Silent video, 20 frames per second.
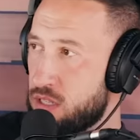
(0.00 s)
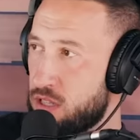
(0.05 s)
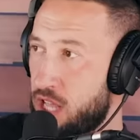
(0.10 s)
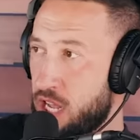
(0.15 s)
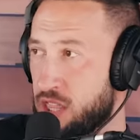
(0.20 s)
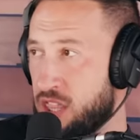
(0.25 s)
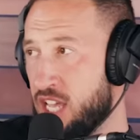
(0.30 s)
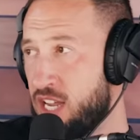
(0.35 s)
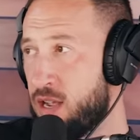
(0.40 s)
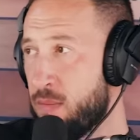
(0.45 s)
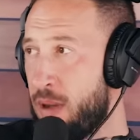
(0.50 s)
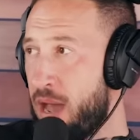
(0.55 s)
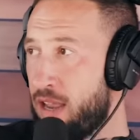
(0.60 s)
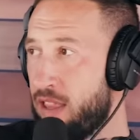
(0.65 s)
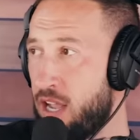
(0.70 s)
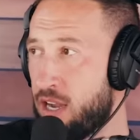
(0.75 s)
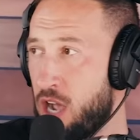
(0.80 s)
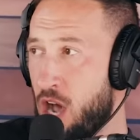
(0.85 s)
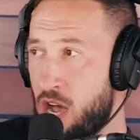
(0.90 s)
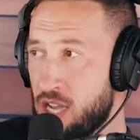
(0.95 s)
Like, think about
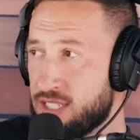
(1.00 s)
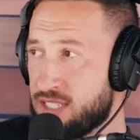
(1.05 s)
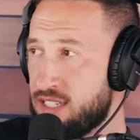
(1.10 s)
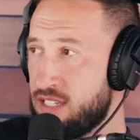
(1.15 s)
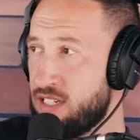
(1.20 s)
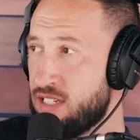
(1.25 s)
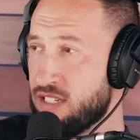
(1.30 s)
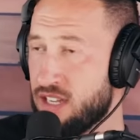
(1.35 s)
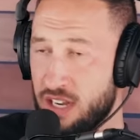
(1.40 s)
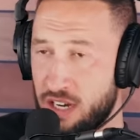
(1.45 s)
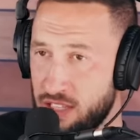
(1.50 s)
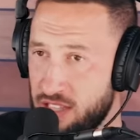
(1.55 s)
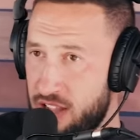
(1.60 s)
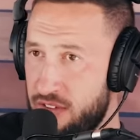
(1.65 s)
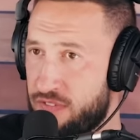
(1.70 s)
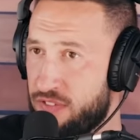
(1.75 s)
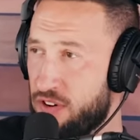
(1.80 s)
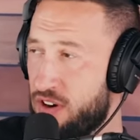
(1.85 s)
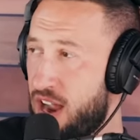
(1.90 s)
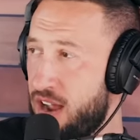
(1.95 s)
it. Like, hustling is mm. gonna
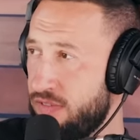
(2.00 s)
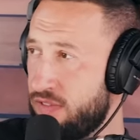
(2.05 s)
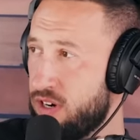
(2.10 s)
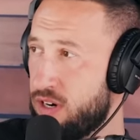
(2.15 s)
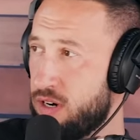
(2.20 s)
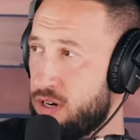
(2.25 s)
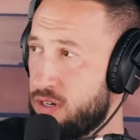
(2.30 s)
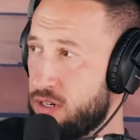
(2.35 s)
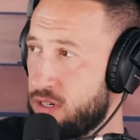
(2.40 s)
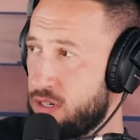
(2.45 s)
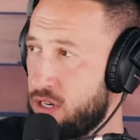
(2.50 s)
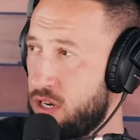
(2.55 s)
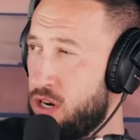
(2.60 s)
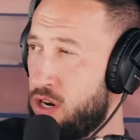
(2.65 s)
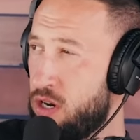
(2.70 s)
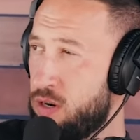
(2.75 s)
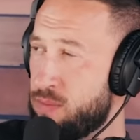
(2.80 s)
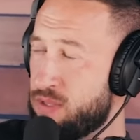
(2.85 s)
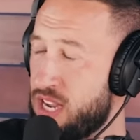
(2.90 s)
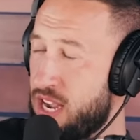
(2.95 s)
live forever. You
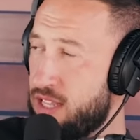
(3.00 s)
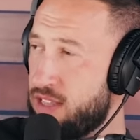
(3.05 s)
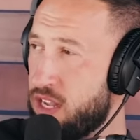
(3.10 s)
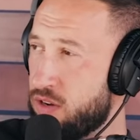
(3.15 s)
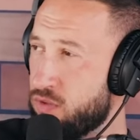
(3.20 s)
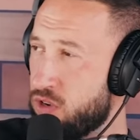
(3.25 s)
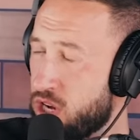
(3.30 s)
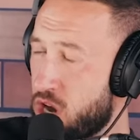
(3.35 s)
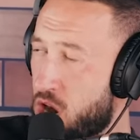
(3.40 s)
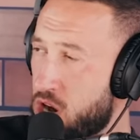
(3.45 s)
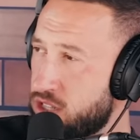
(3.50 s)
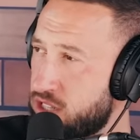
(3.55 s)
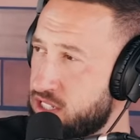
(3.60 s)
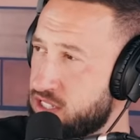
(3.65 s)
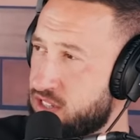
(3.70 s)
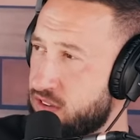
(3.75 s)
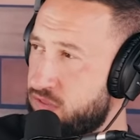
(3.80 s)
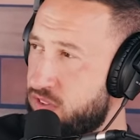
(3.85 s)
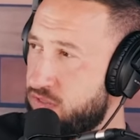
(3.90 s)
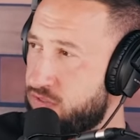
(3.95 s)
know what I'm saying? Like
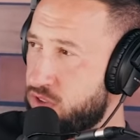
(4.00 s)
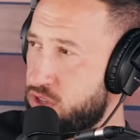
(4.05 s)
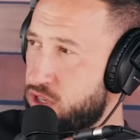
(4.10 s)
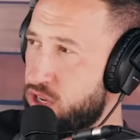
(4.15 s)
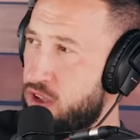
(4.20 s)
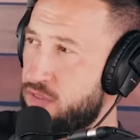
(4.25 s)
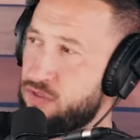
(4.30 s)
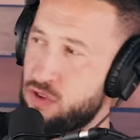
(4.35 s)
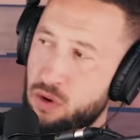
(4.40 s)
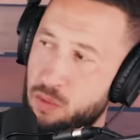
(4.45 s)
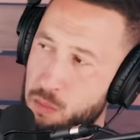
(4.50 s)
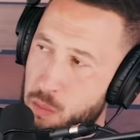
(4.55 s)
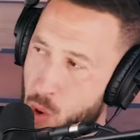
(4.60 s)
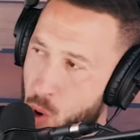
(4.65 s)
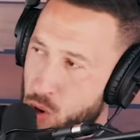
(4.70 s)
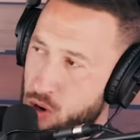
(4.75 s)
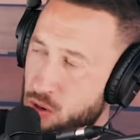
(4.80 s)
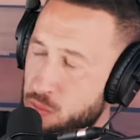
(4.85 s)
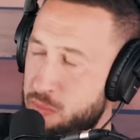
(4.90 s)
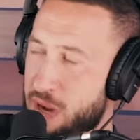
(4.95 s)
regardless of if if your
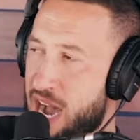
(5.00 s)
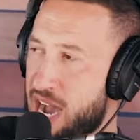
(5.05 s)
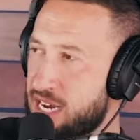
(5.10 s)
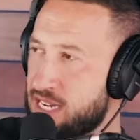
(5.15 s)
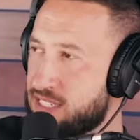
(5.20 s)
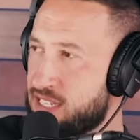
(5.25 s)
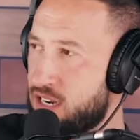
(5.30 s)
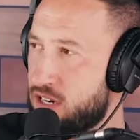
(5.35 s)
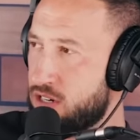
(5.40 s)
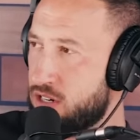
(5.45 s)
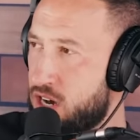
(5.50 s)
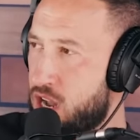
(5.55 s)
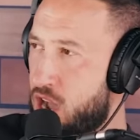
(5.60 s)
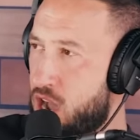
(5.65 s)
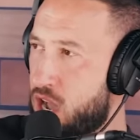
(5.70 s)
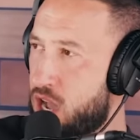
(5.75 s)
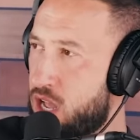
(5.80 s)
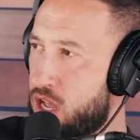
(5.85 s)
mortal body's here and, or not.